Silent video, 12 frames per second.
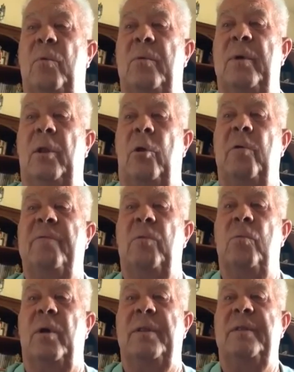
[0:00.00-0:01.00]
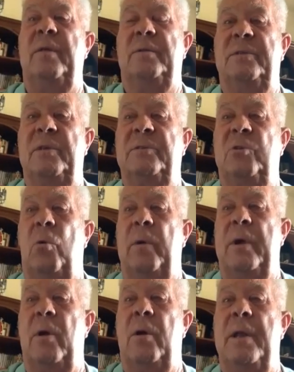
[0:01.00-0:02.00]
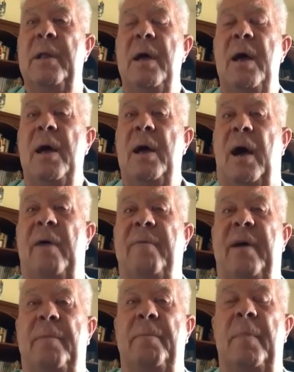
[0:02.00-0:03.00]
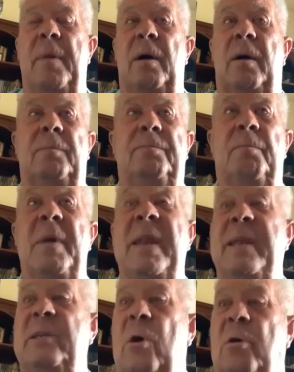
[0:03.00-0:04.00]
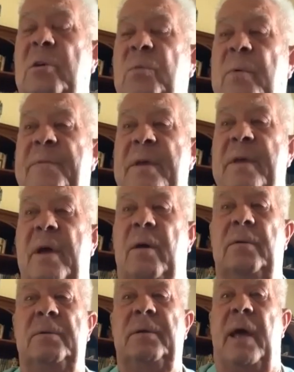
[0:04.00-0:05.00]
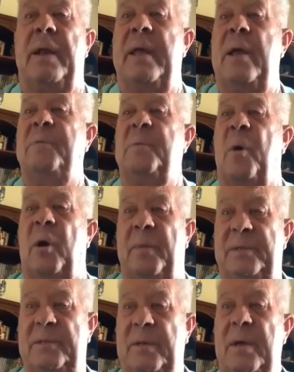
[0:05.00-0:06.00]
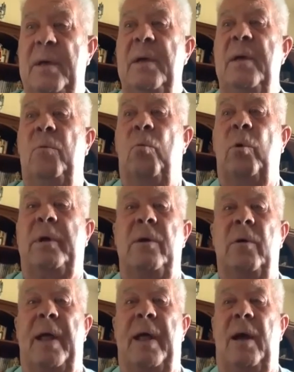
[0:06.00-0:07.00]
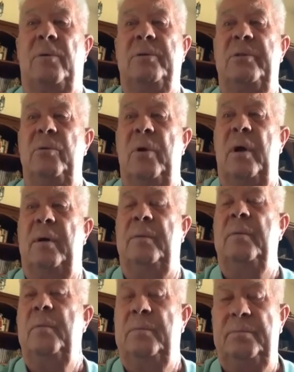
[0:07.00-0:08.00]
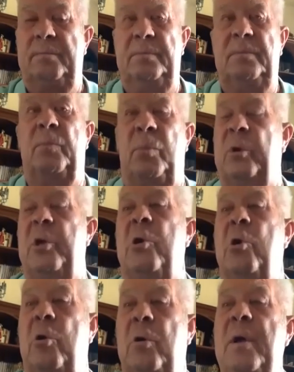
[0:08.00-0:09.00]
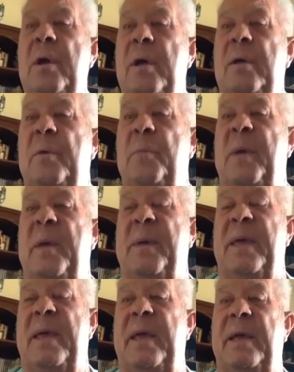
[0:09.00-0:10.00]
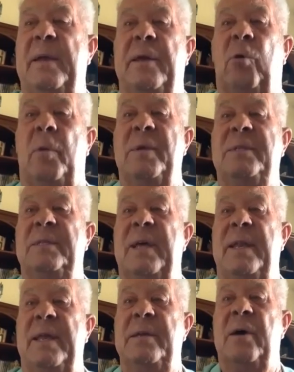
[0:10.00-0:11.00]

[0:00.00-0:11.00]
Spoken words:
we learn from what is going on. I've had many talks with the county health department working on how to procure the PPE and the equipment that they need to